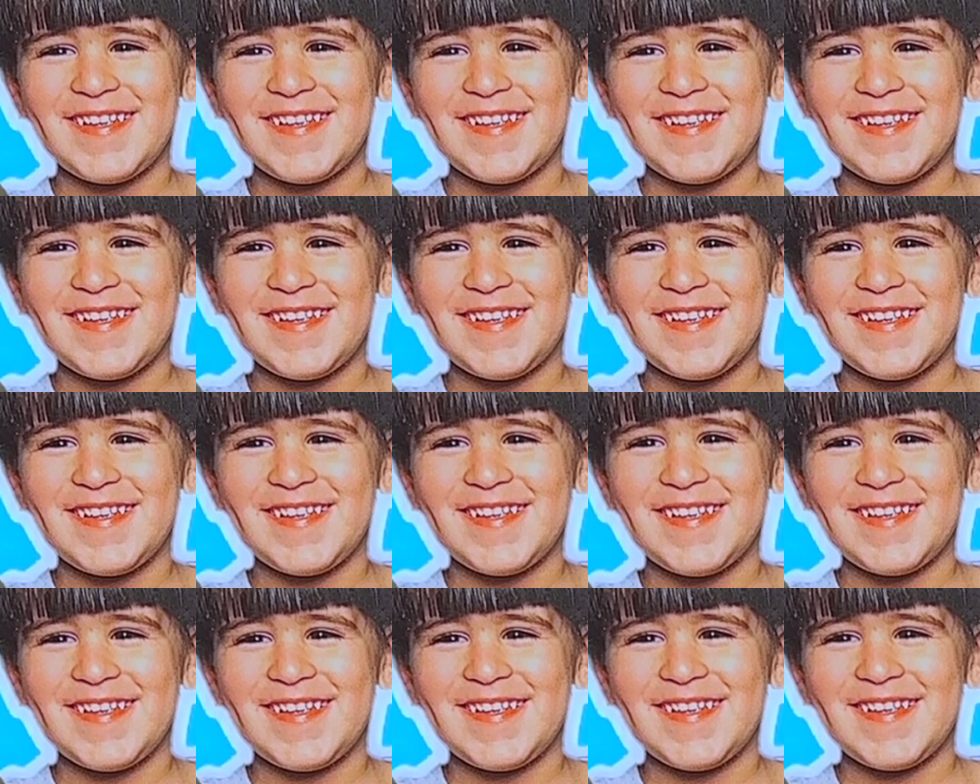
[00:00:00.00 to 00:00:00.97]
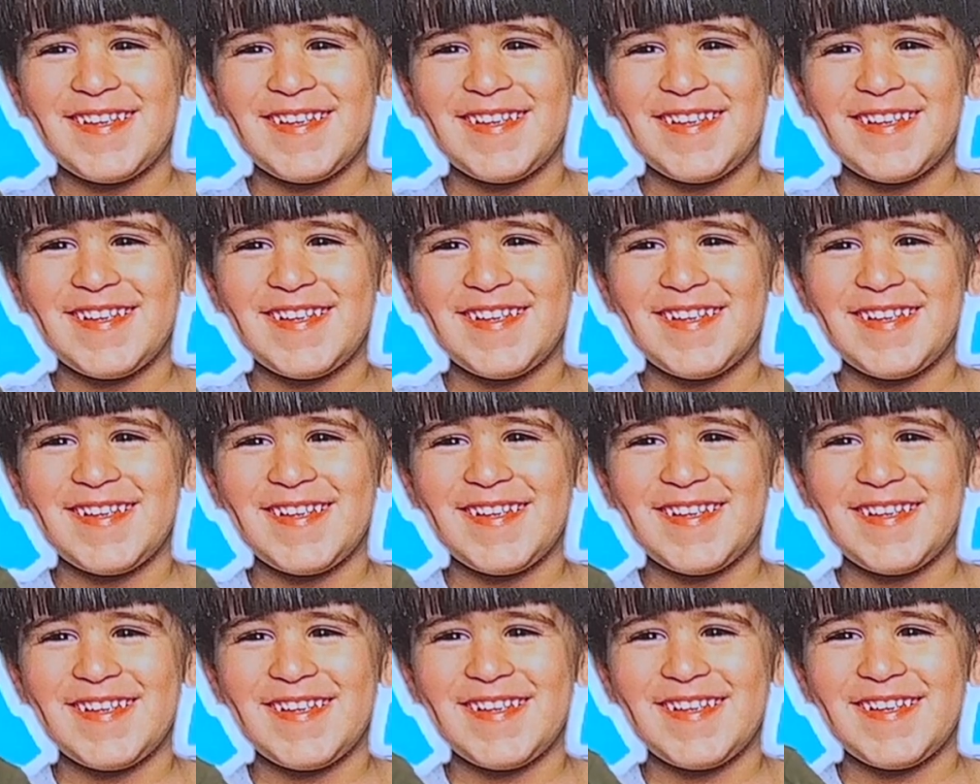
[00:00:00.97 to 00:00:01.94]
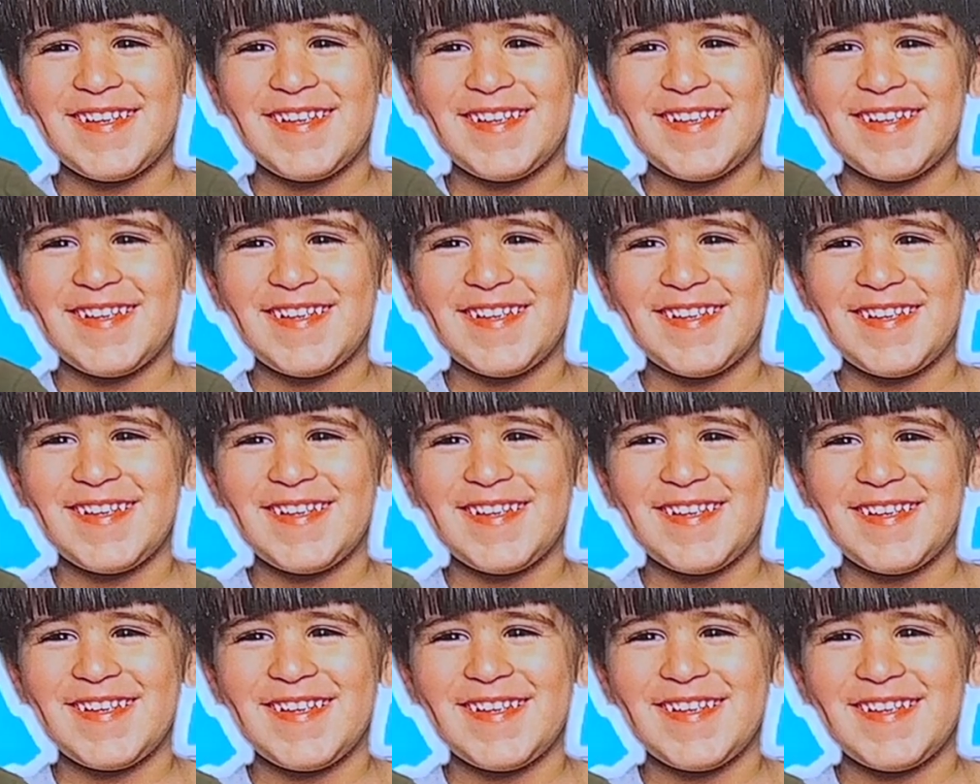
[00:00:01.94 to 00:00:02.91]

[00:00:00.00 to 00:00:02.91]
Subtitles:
(not speaking)